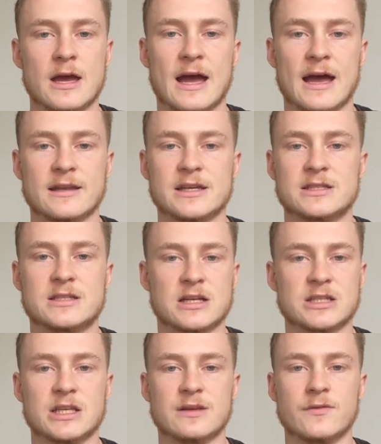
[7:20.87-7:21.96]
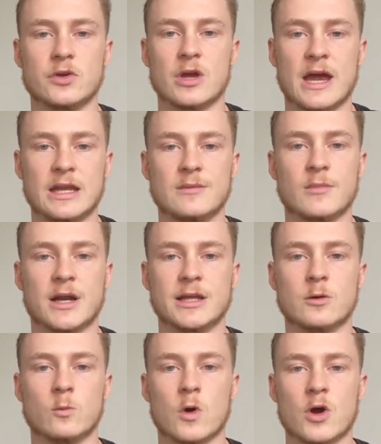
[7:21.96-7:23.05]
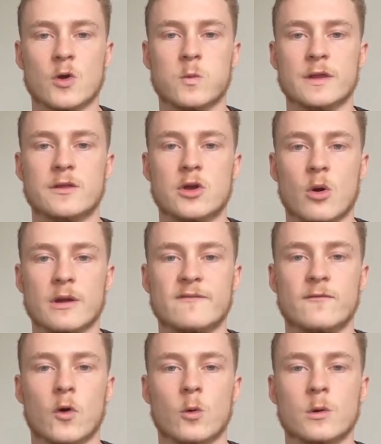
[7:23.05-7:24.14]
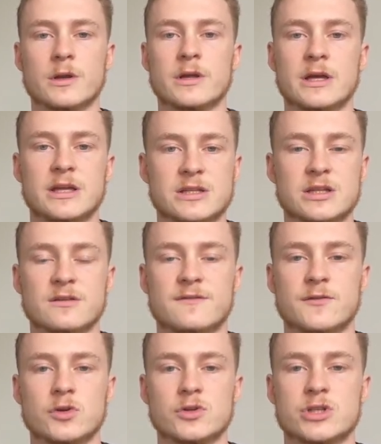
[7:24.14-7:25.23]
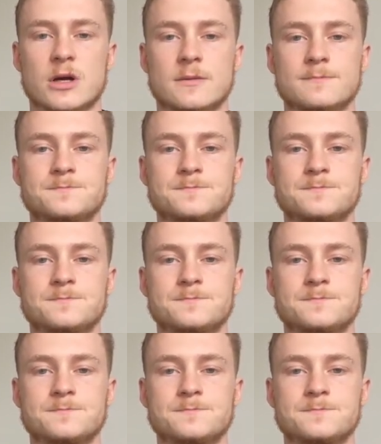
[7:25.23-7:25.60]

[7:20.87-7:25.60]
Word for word: and it doesn't give you any money to work with going forward into the future.